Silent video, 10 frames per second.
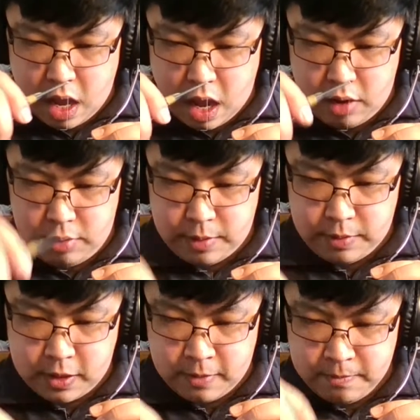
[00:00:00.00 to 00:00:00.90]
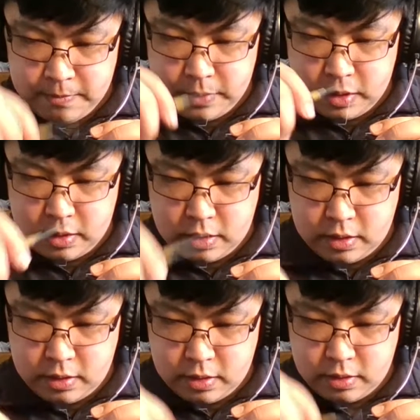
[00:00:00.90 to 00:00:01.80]
I would probably come,
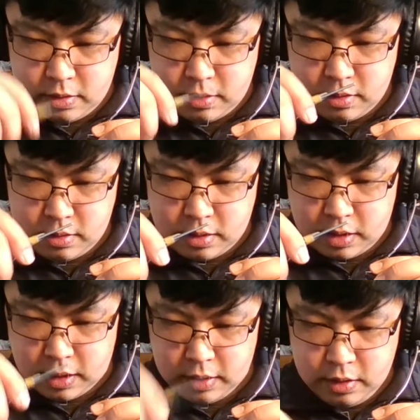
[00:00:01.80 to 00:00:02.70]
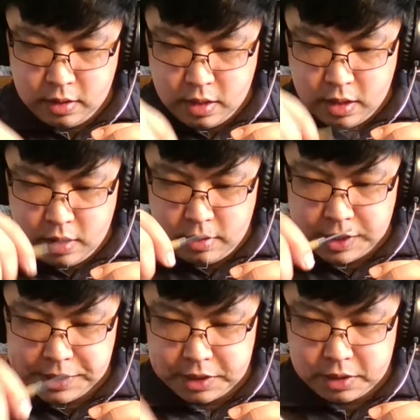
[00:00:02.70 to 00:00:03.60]
yeah,
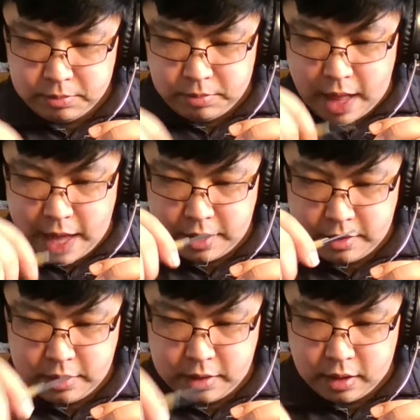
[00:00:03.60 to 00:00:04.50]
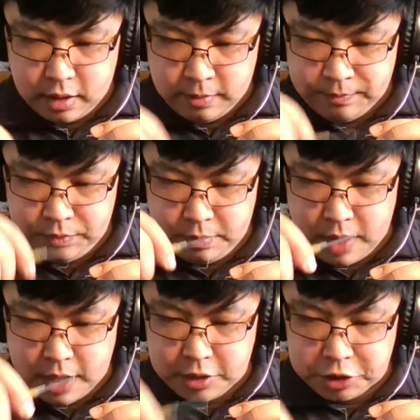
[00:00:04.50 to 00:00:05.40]
because this is a black
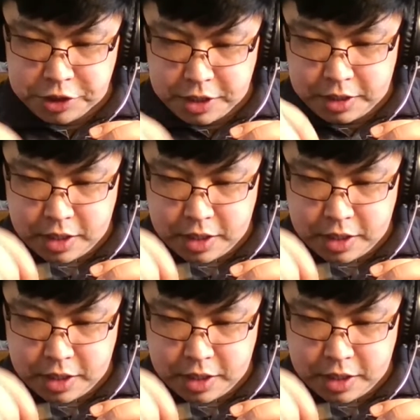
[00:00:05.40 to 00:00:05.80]
black hook shank.